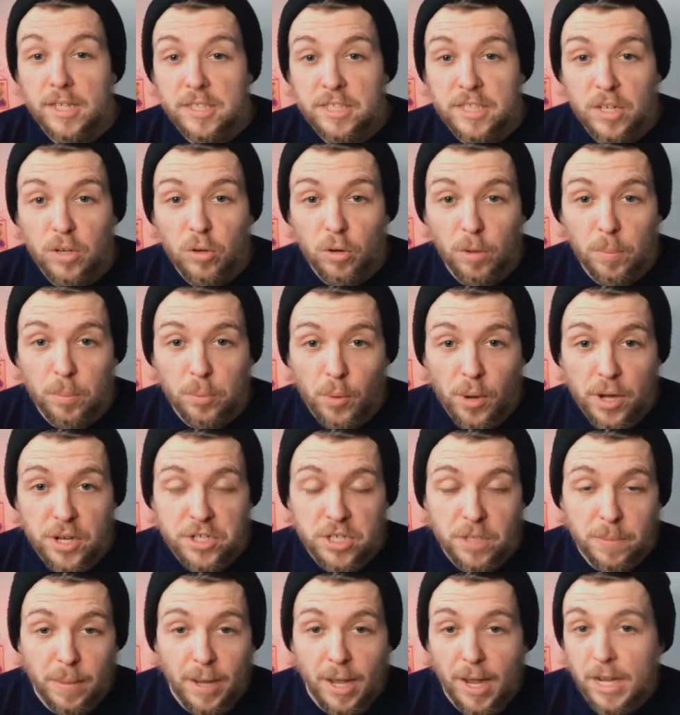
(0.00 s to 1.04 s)

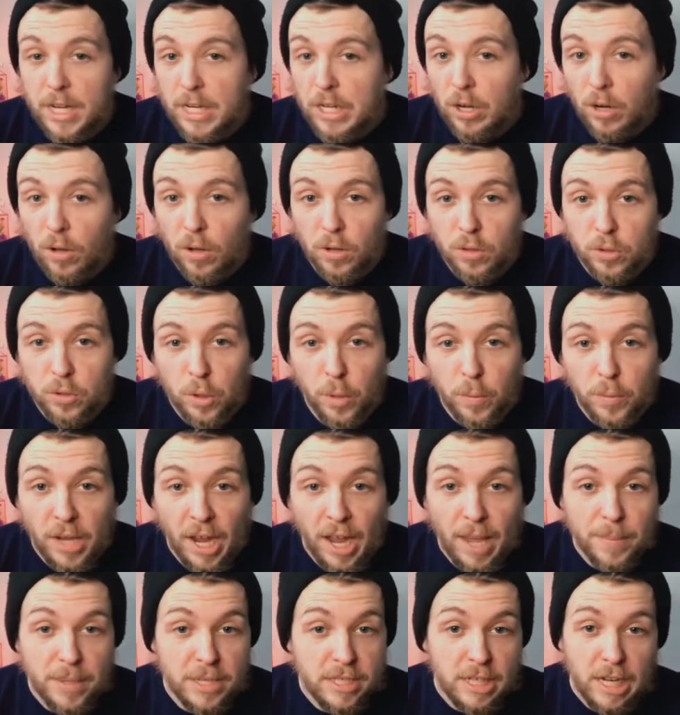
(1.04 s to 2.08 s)
corporation behind it all who
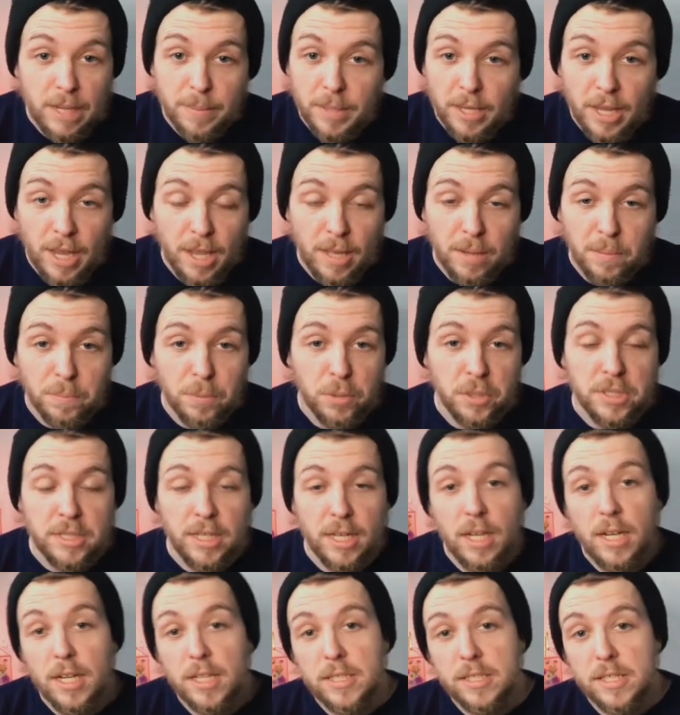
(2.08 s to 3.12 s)
time and time again puts
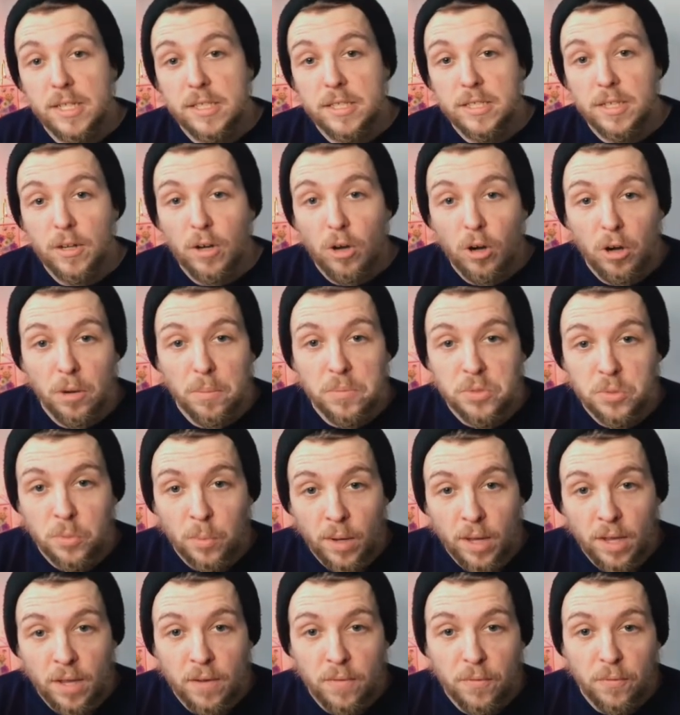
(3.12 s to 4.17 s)
innocence in harm's
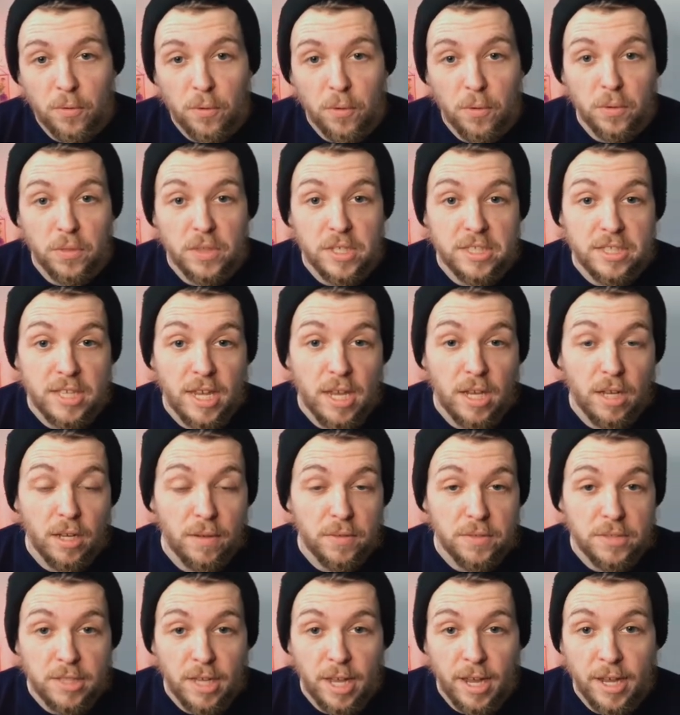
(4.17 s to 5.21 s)
way for the sake of
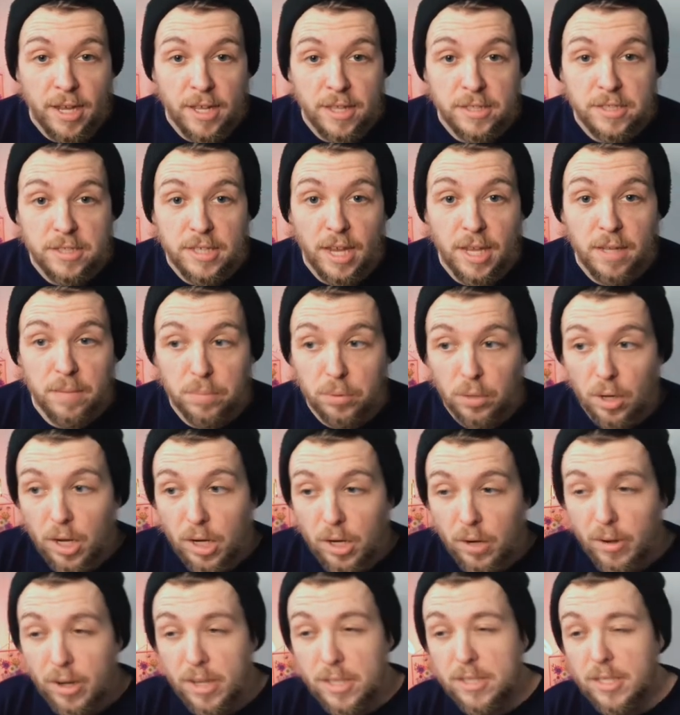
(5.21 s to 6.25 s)
science and
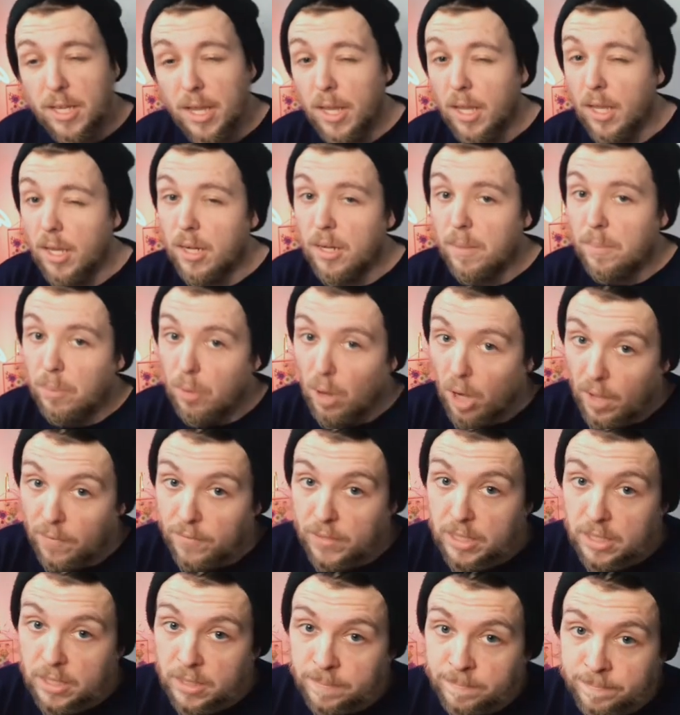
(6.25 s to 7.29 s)
progress and
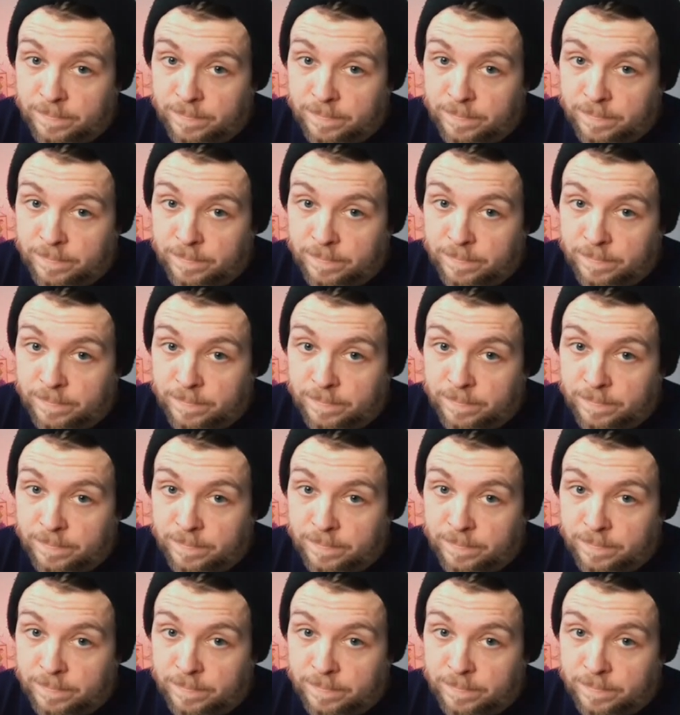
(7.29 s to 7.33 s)
profit.